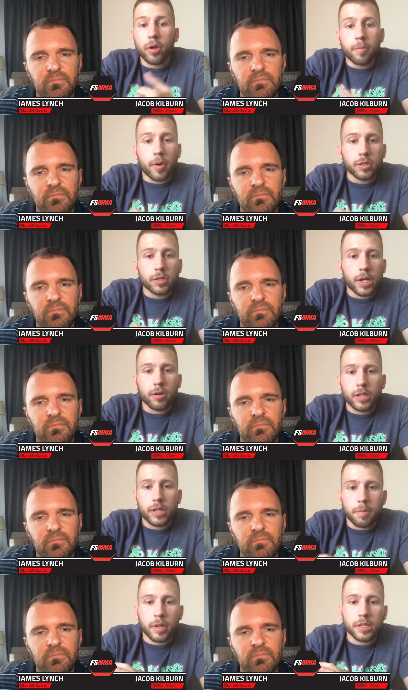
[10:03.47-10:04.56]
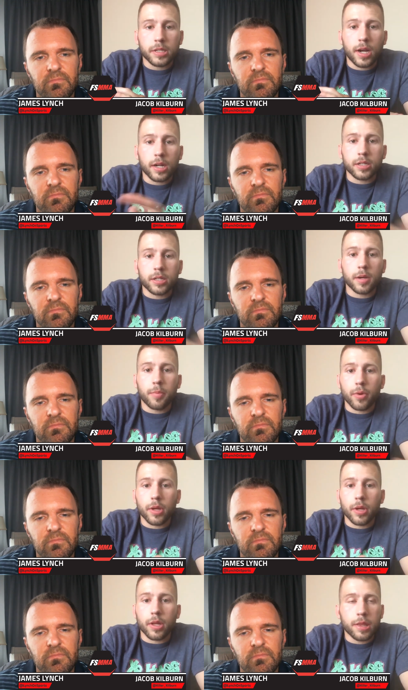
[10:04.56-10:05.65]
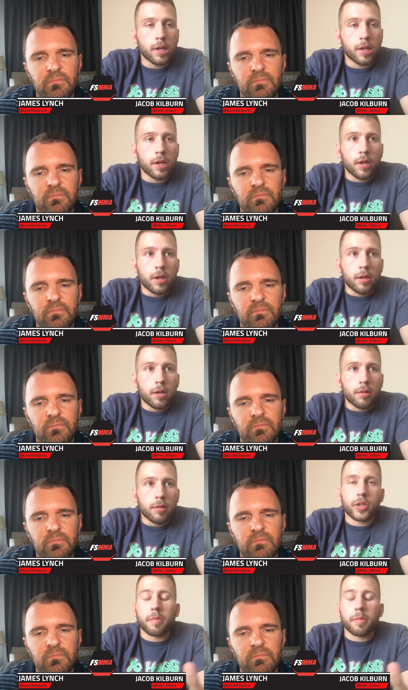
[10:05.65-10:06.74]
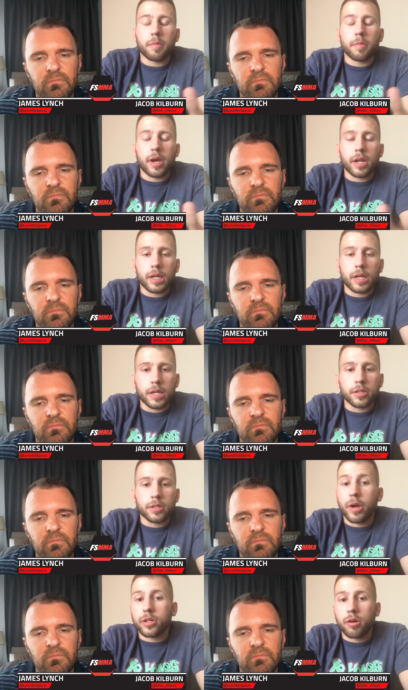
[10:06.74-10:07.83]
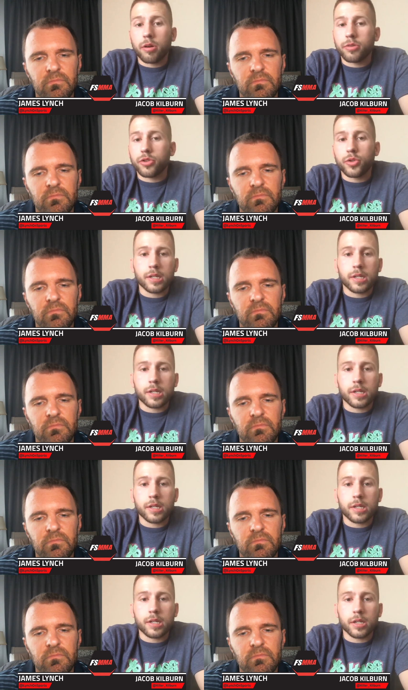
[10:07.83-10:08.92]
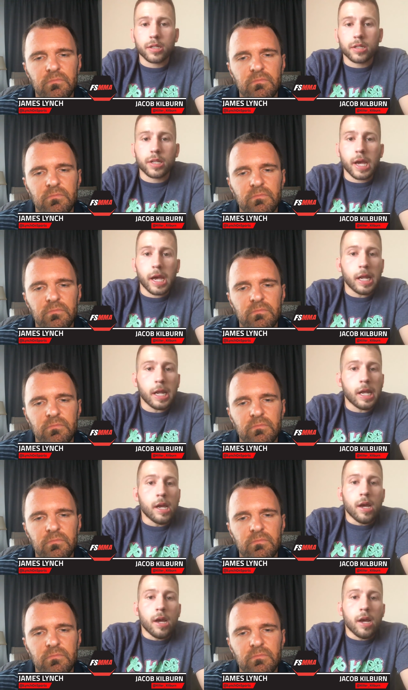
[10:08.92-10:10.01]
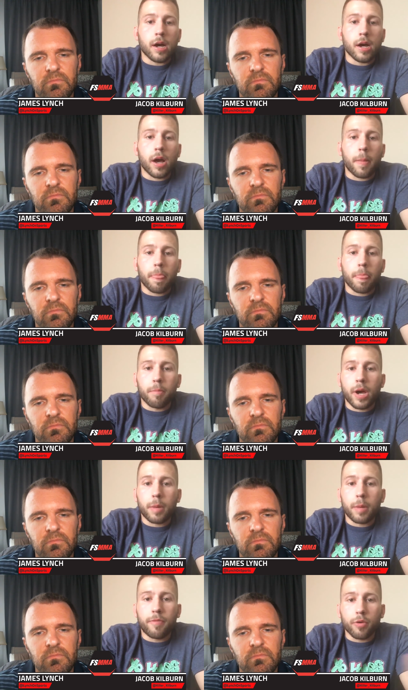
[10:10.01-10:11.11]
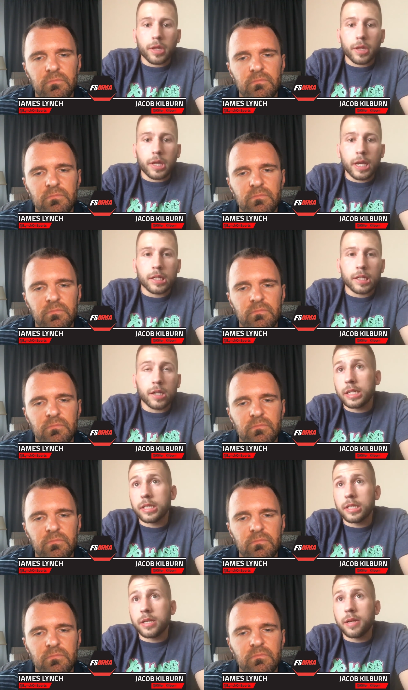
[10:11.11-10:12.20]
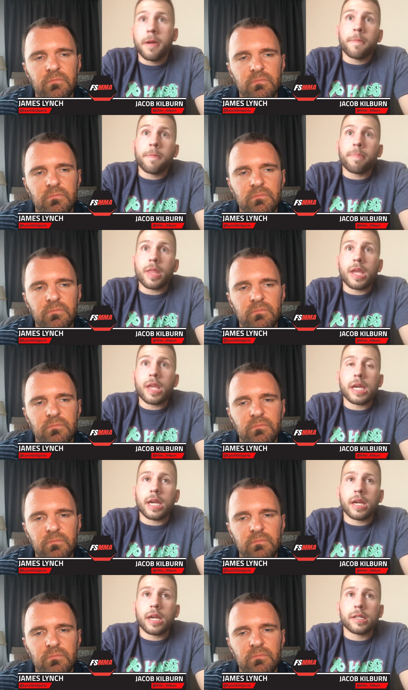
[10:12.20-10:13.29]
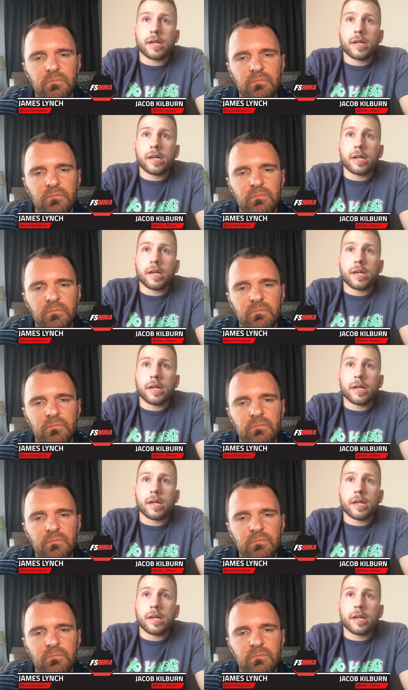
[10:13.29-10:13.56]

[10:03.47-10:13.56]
Speaker 1: Bones Gear, keeping me stocked up with a tremendous amount of geese and rash guards and shorts and things such as that. Bow Before the King sunglasses, and